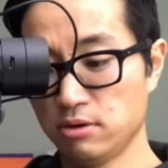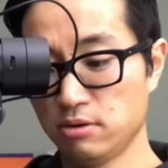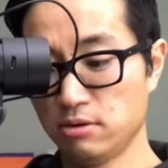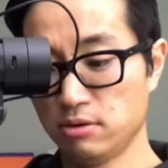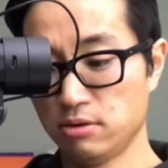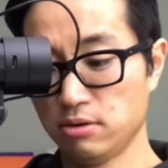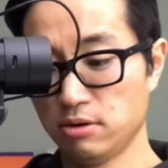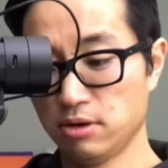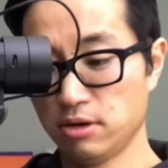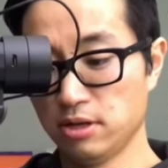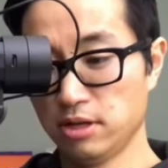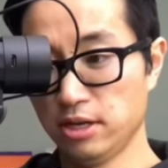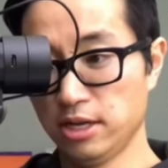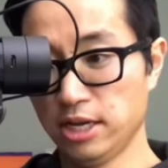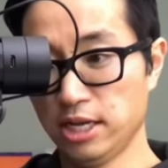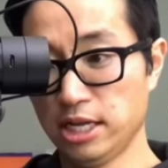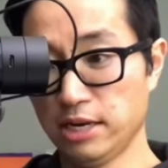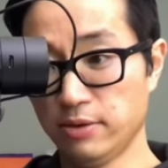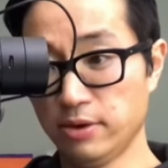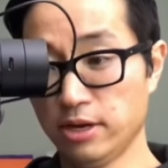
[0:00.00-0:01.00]
For me,
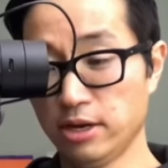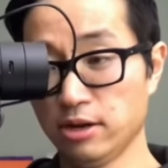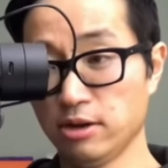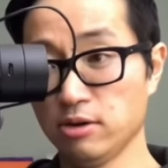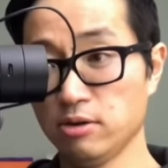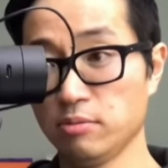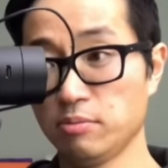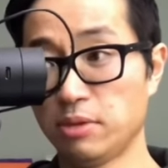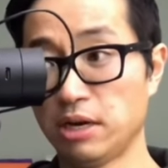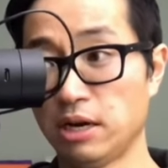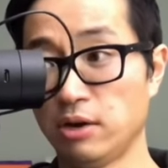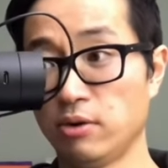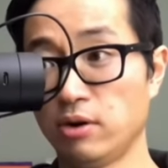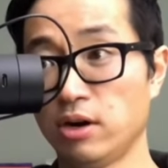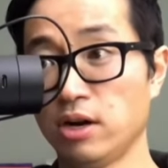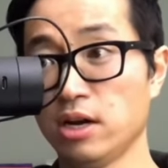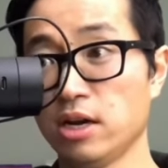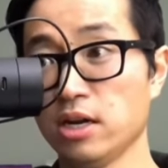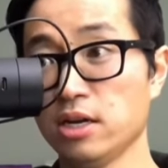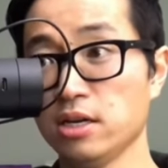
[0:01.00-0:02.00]
gimbals have
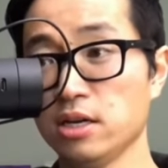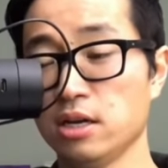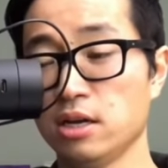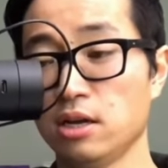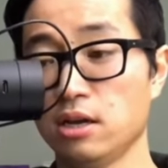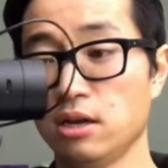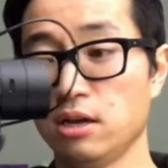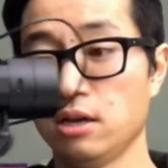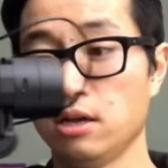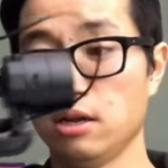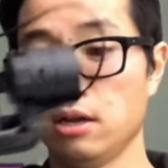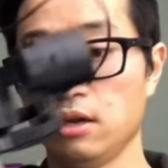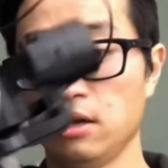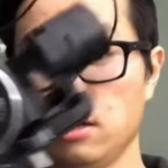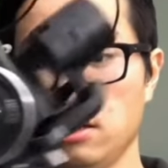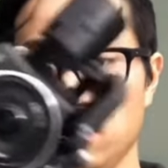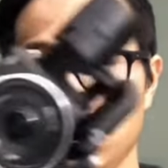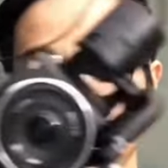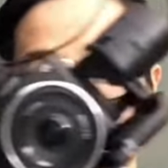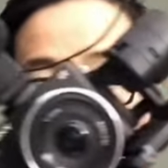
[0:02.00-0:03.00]
always added a
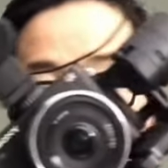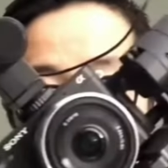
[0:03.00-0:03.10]
layer of